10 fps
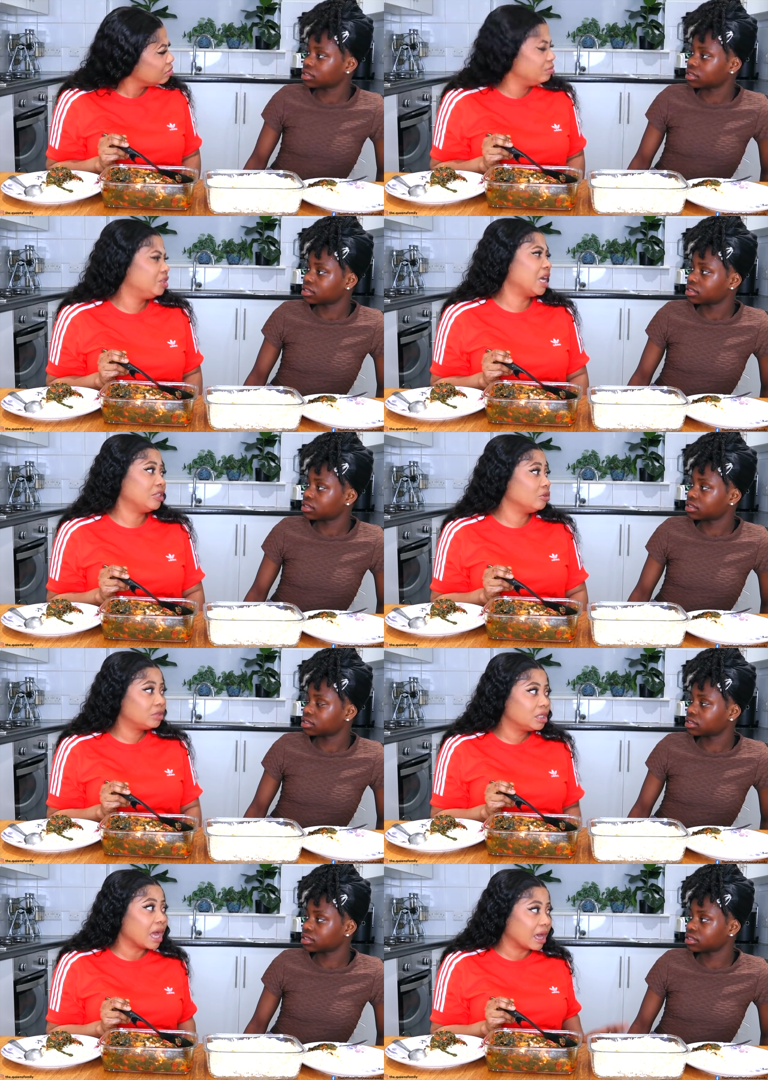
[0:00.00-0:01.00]
Speaker 1: Michelle, I don't
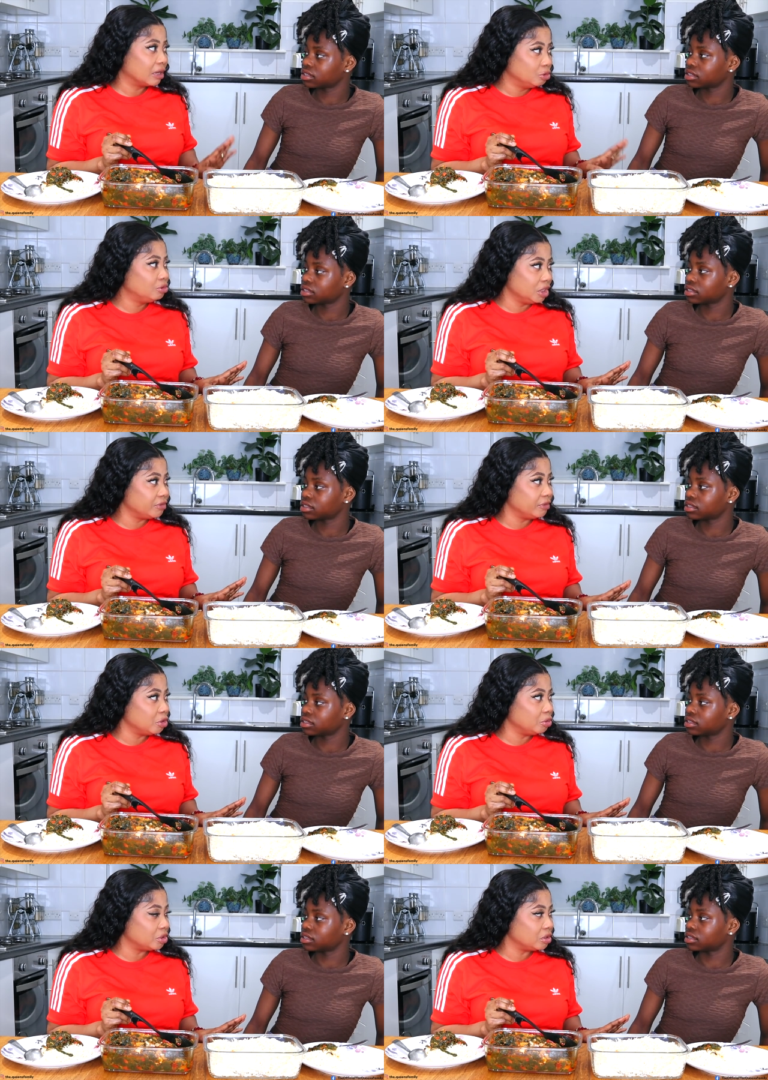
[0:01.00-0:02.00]
think I can do this
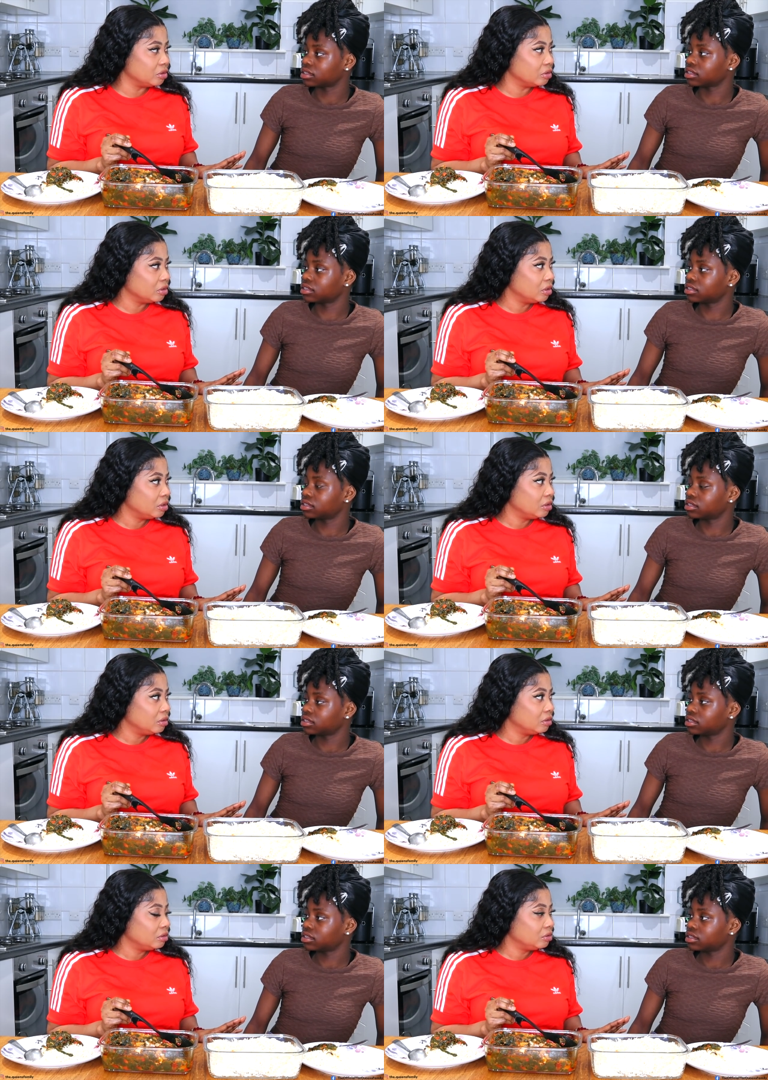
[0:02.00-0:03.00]
video with you.
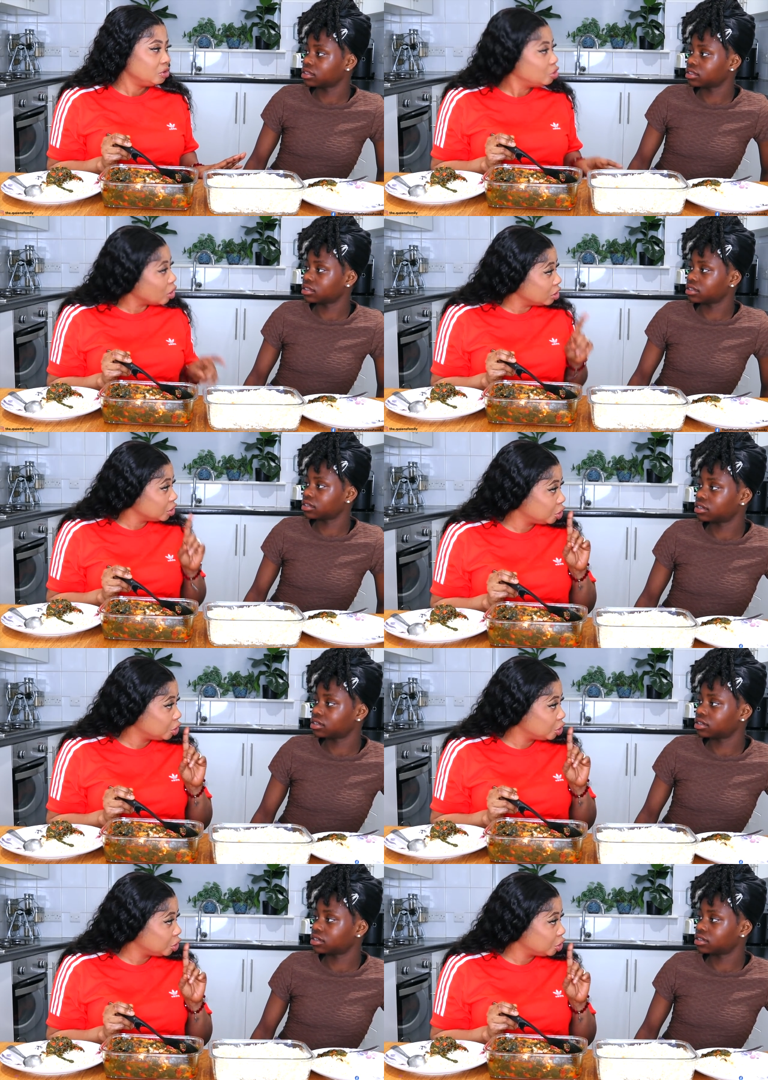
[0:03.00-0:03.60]
So,